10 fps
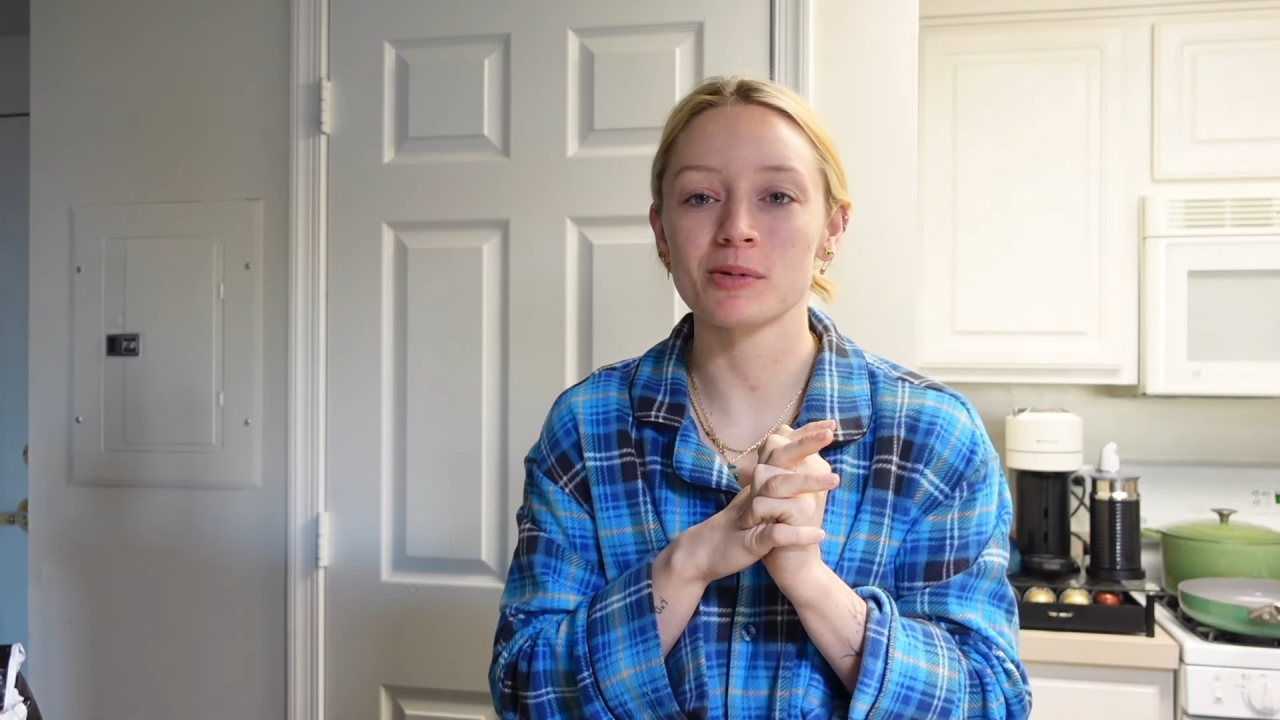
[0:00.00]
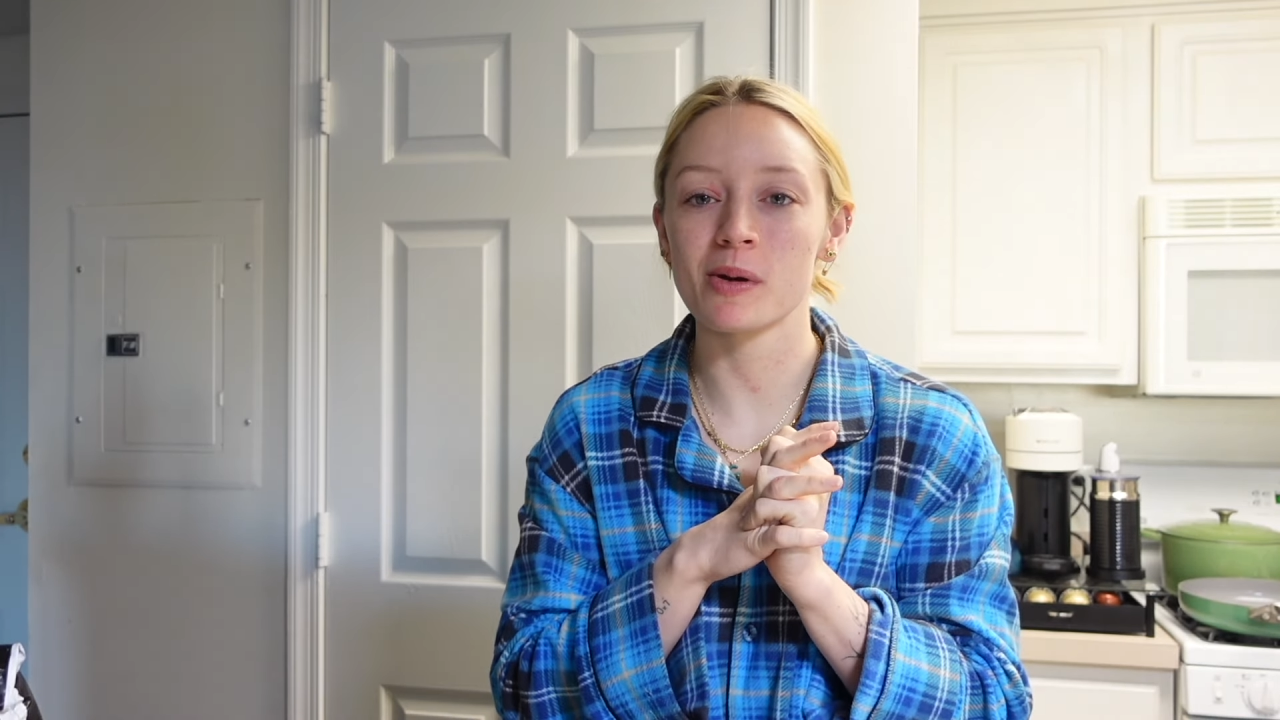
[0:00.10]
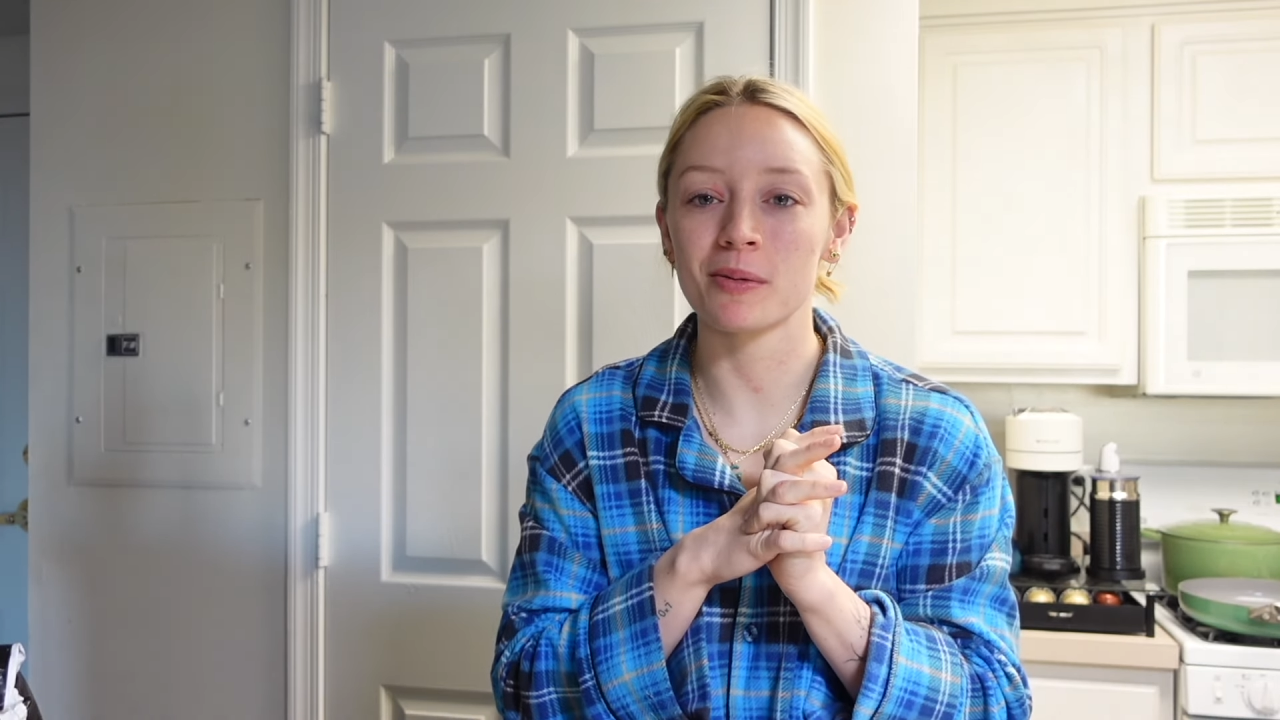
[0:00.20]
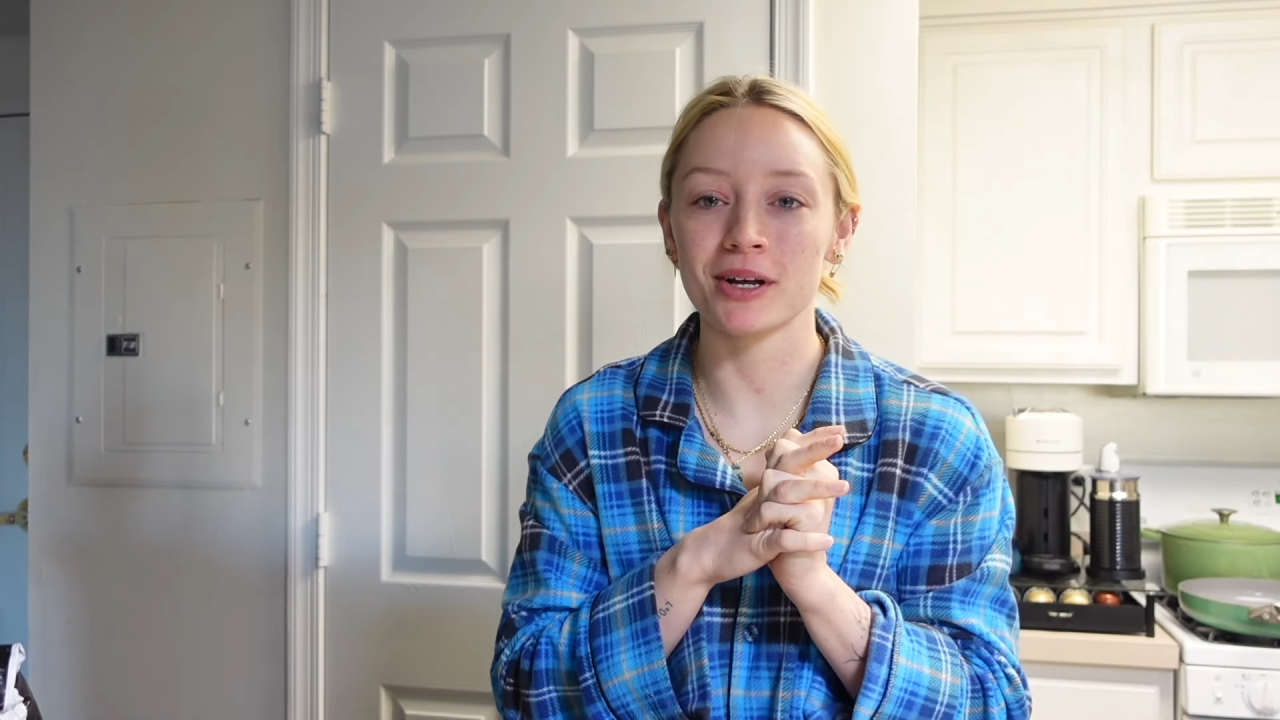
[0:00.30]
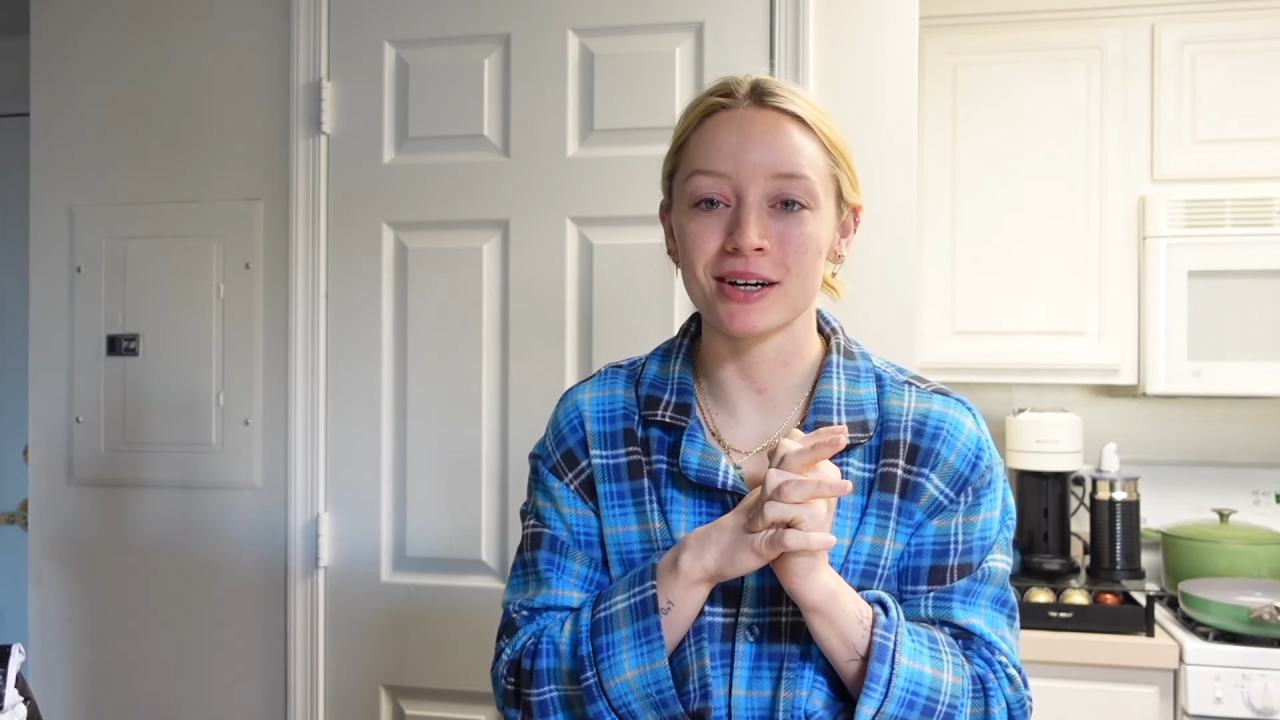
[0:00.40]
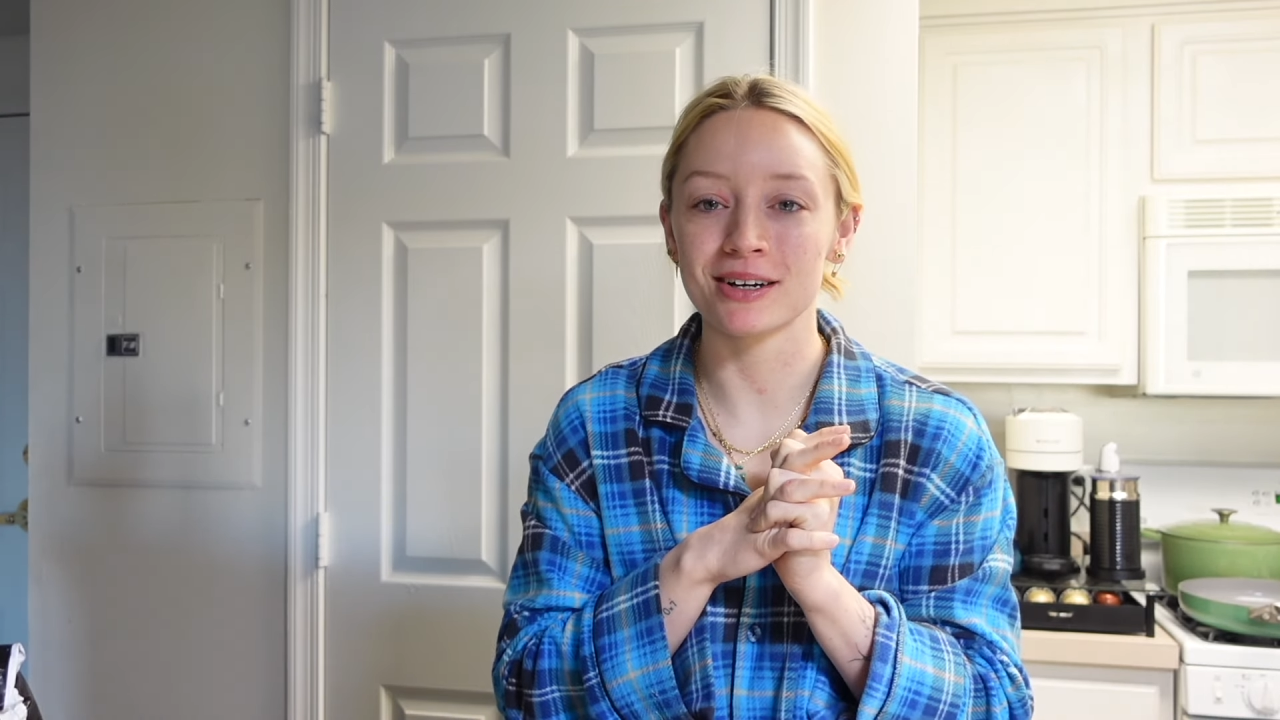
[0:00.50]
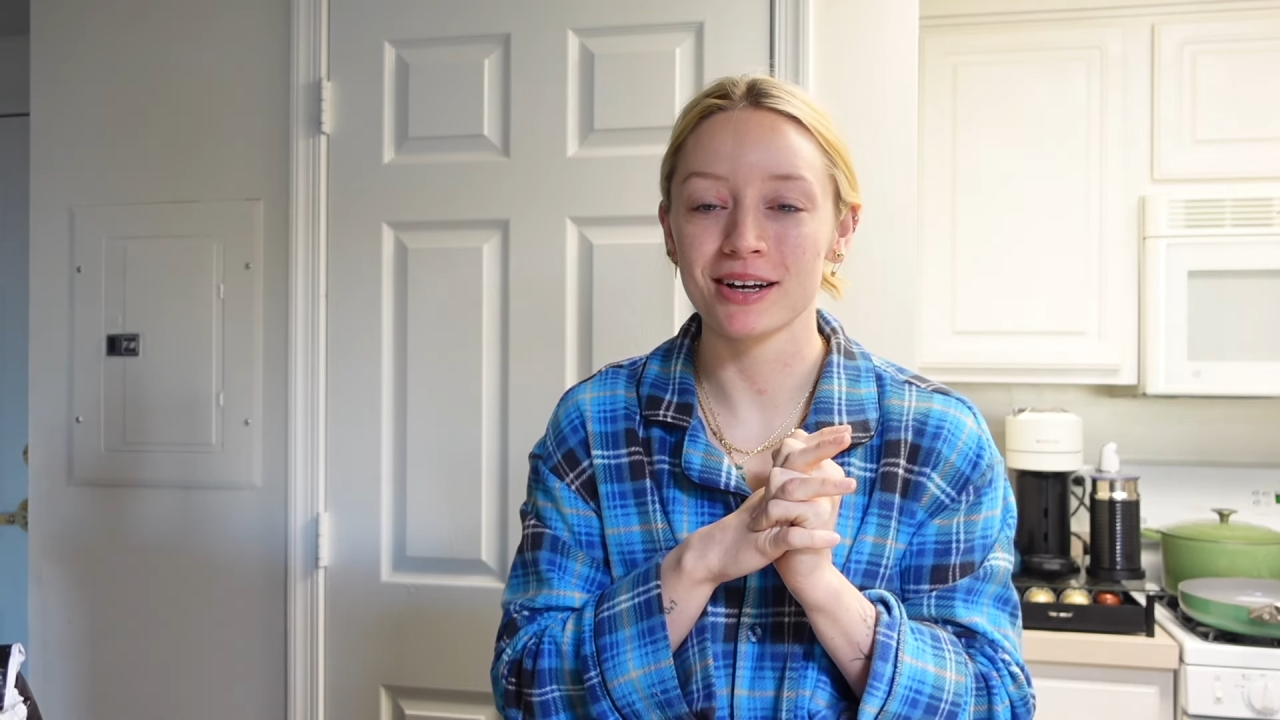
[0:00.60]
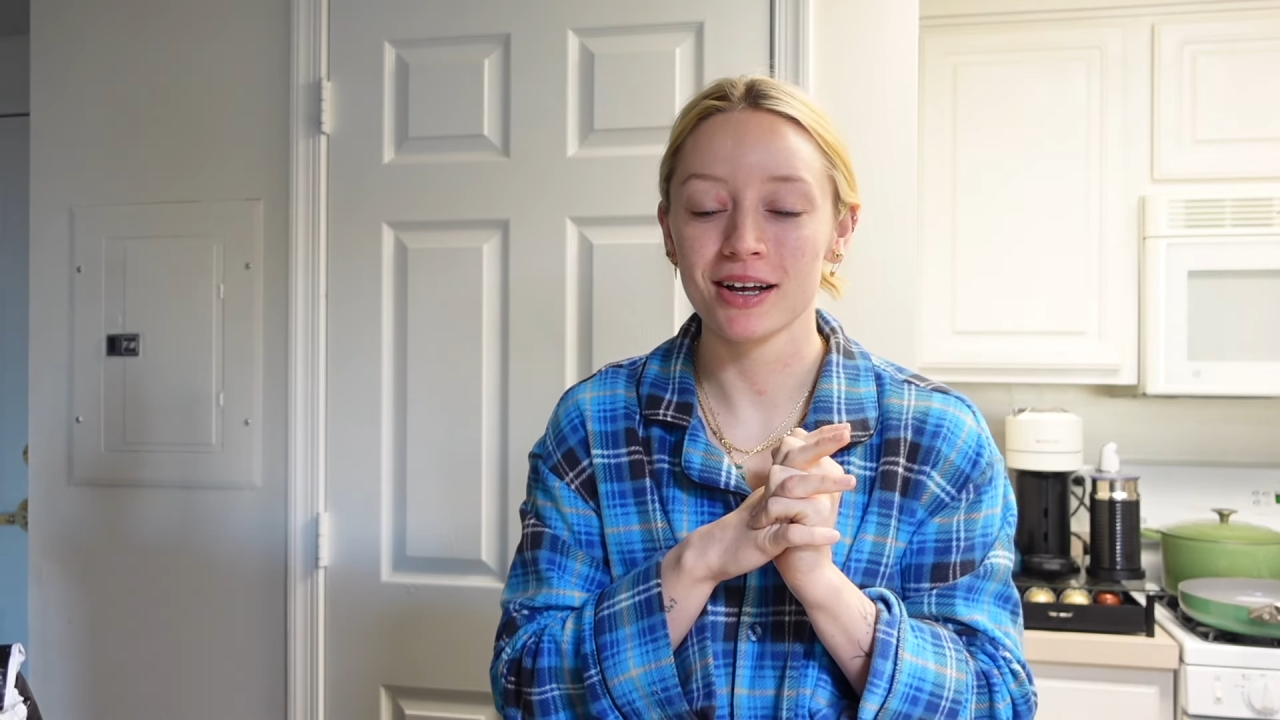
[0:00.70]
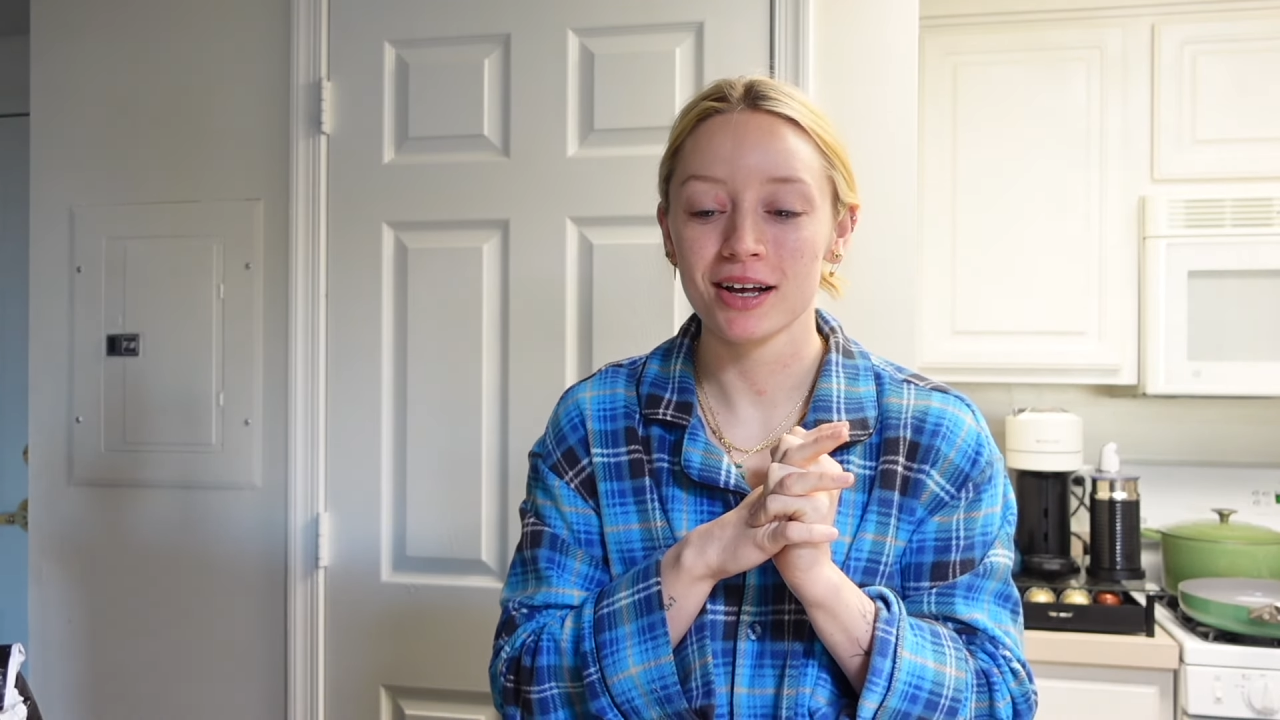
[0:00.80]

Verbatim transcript: to be able to